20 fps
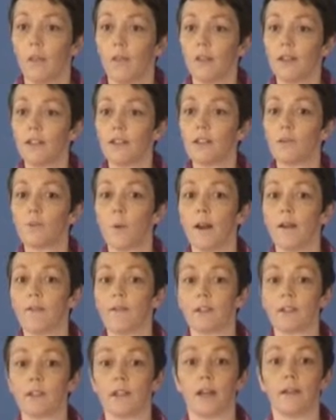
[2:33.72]
This is one of
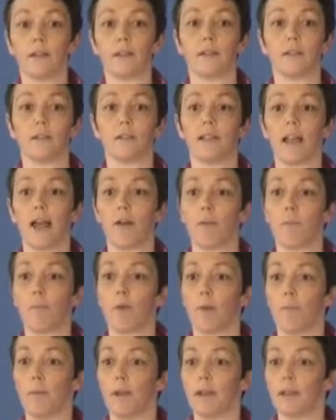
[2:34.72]
the studies that Sarah
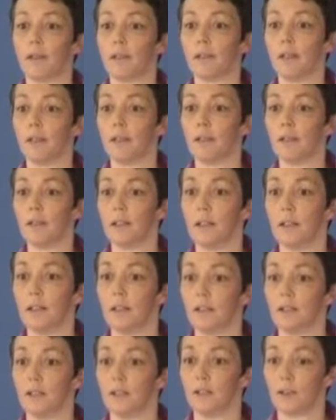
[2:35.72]
probably considered in
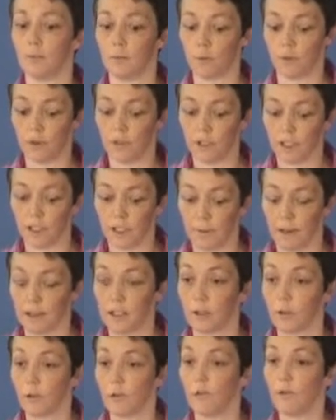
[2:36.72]
her
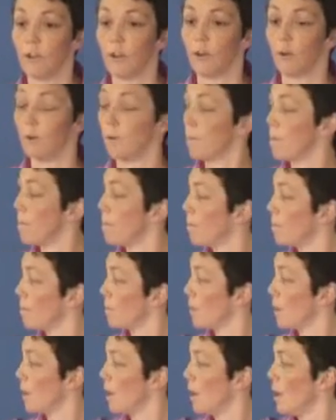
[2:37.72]
systematic review.
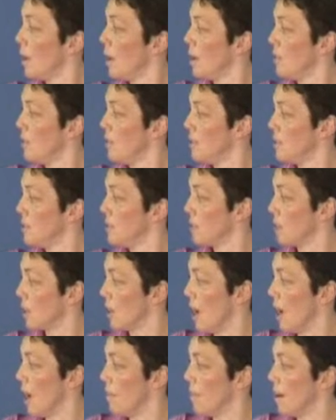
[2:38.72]
This is
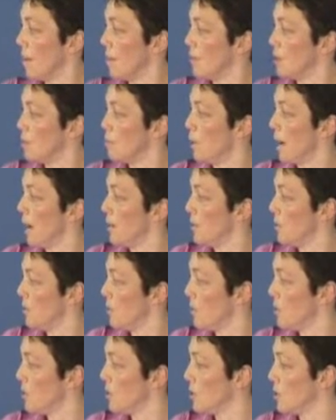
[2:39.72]
published by De
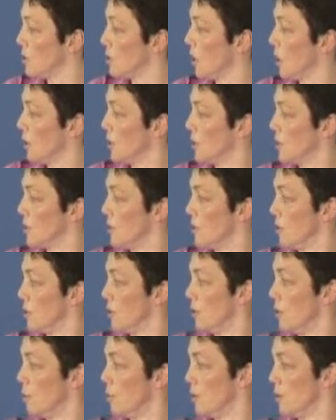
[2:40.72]
Vries and colleagues in the
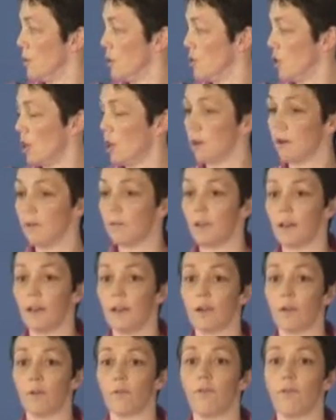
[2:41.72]
European Journal of
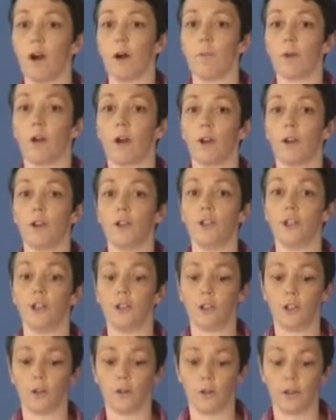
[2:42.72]
Clinical Pharmacology
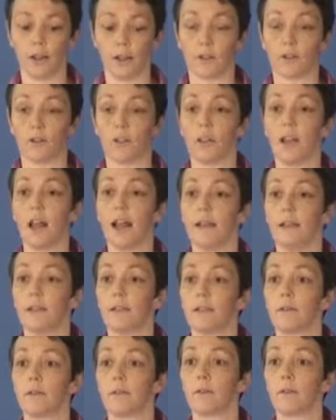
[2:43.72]
in 2008.